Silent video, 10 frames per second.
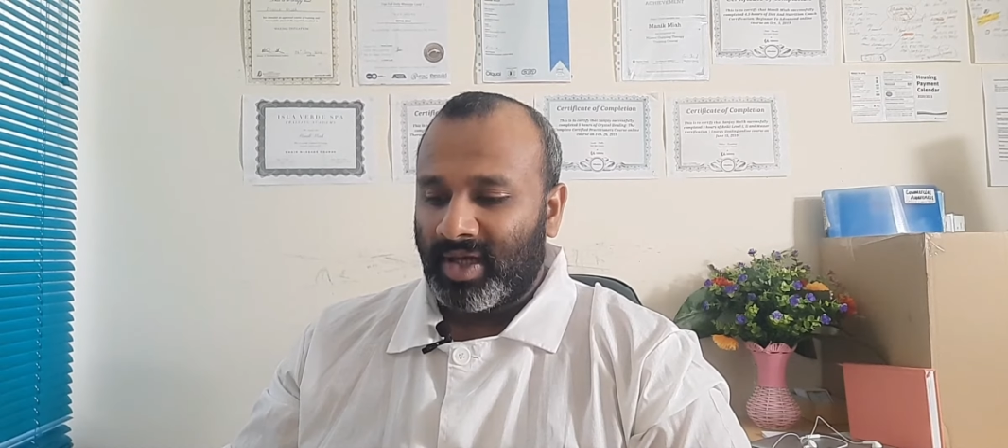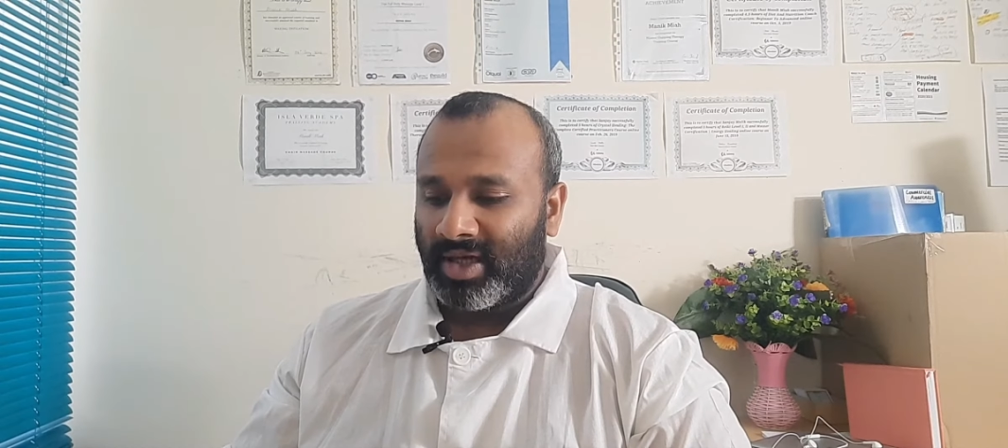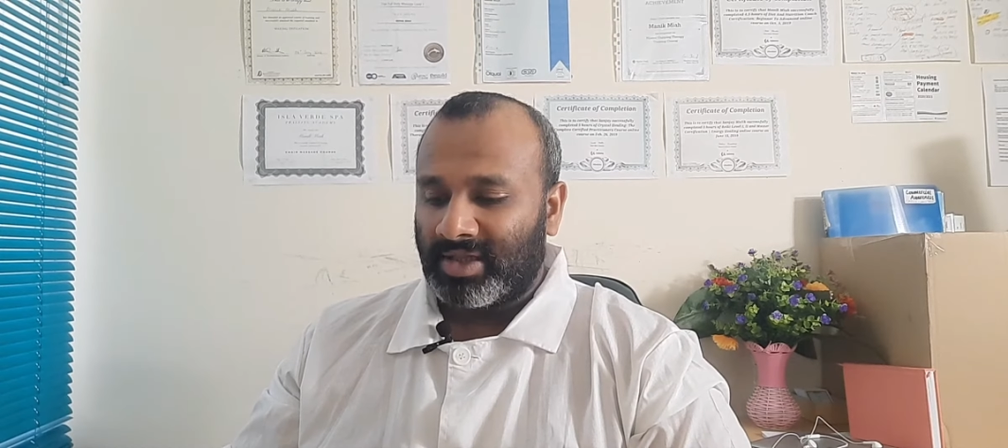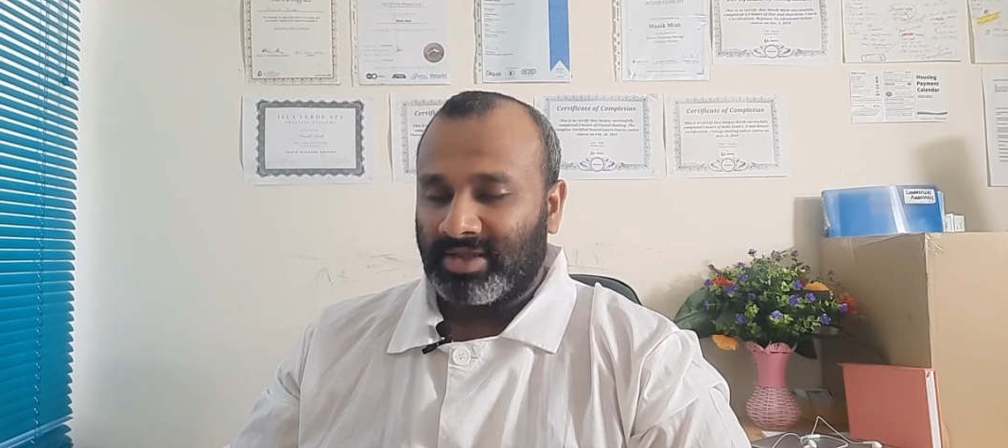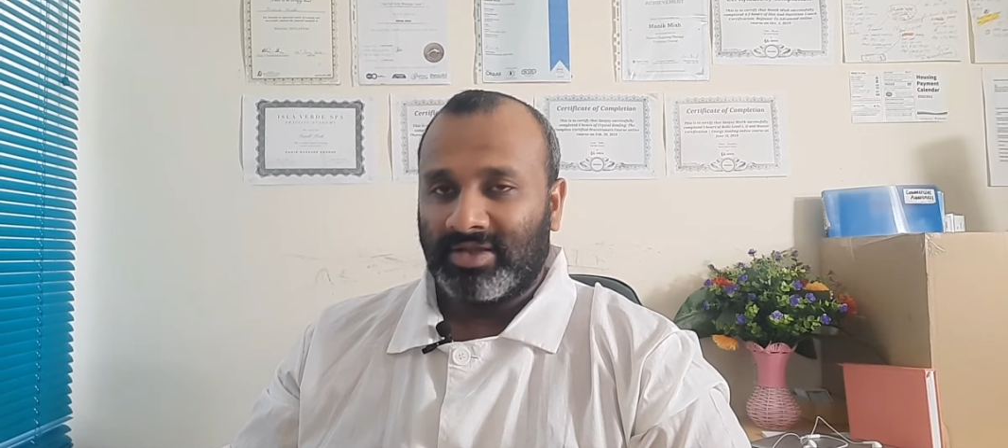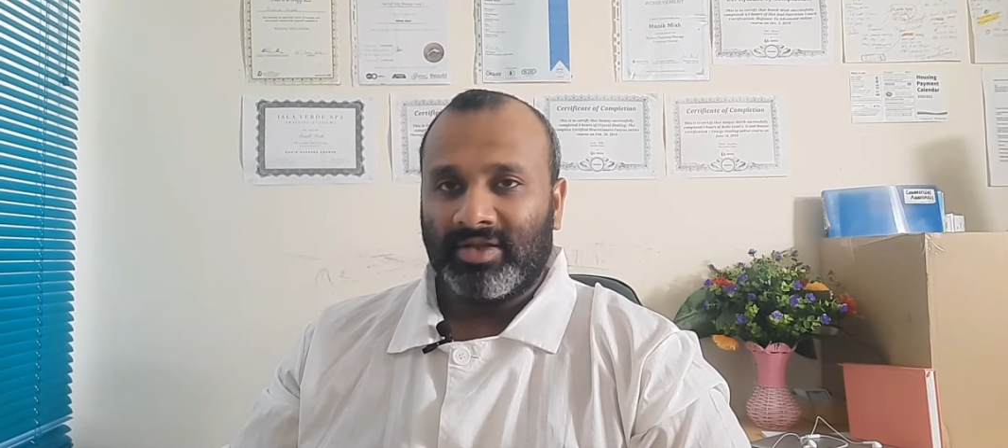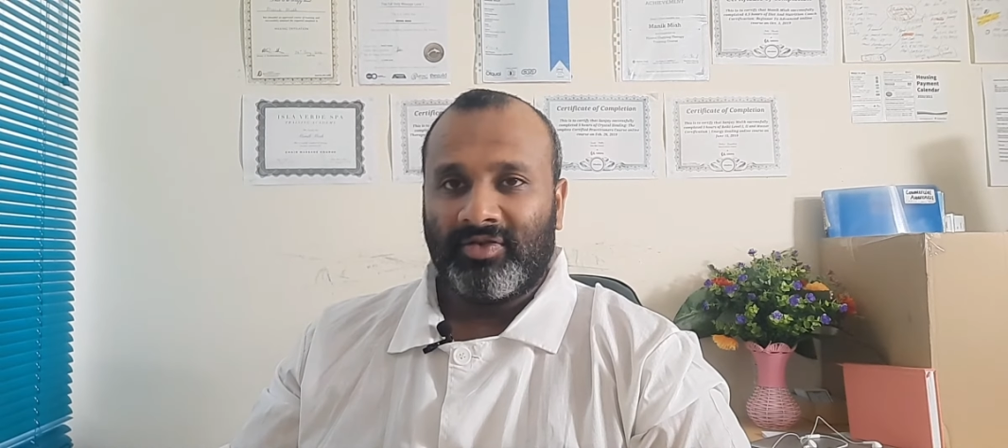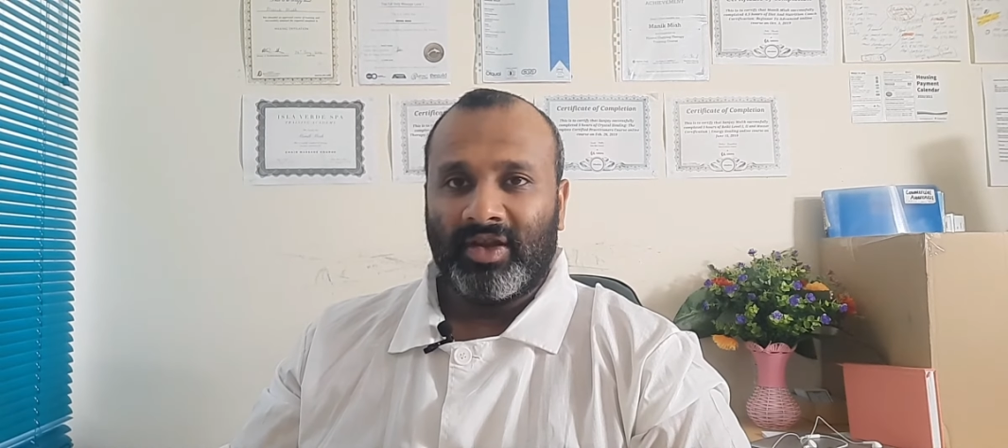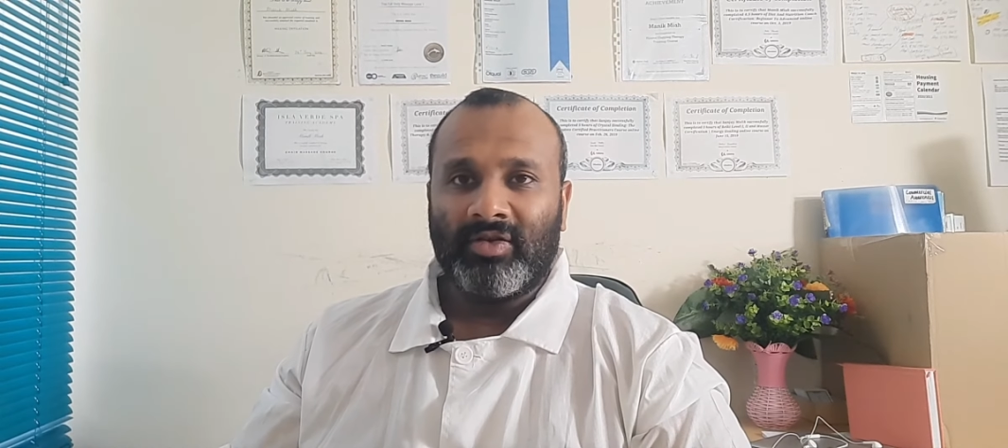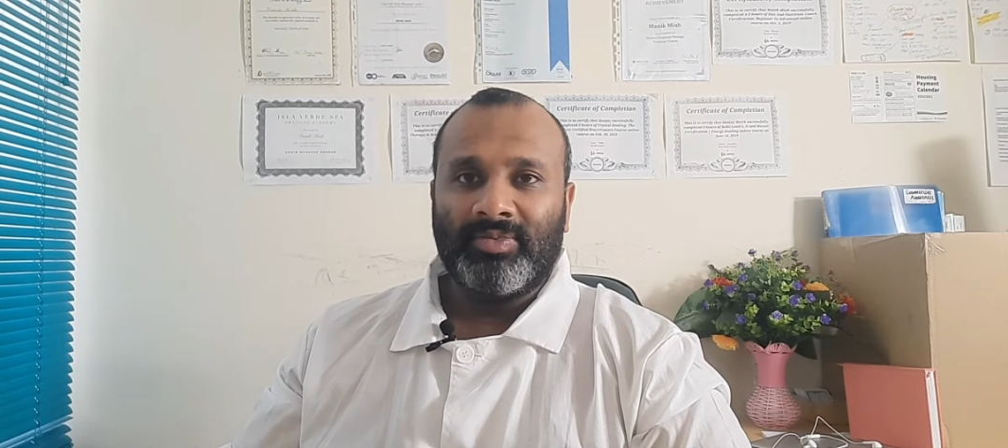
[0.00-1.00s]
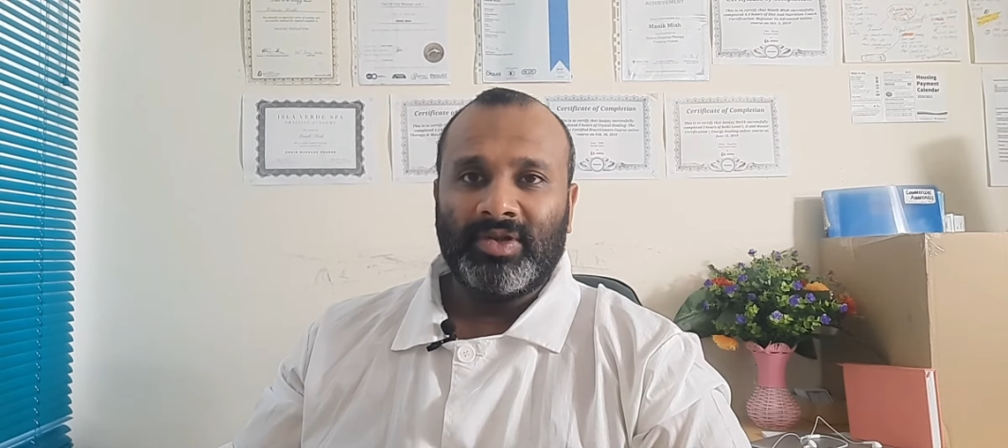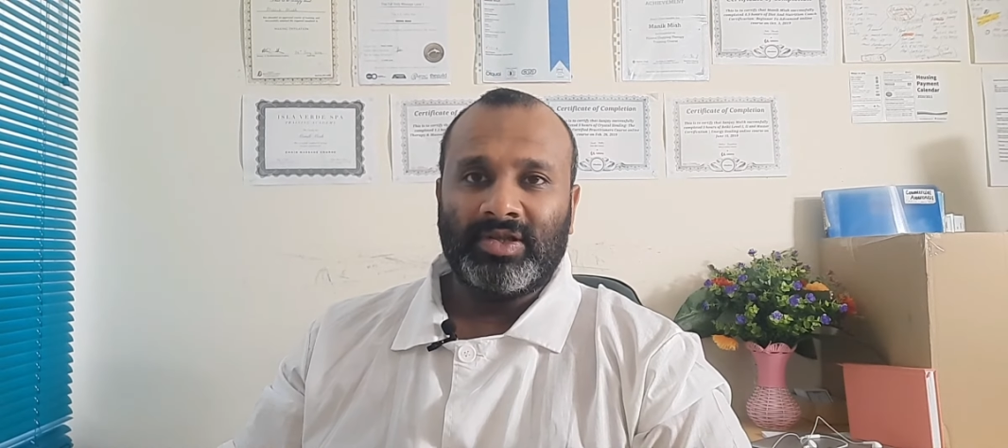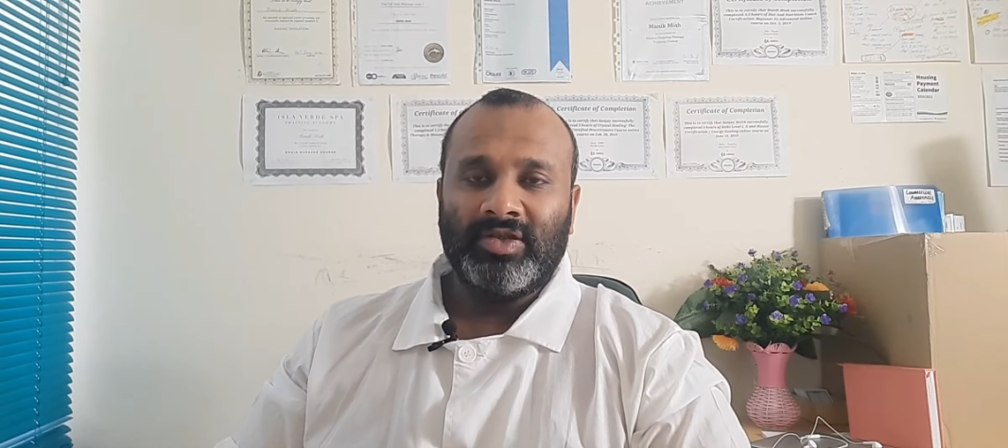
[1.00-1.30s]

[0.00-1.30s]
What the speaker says: as therapists,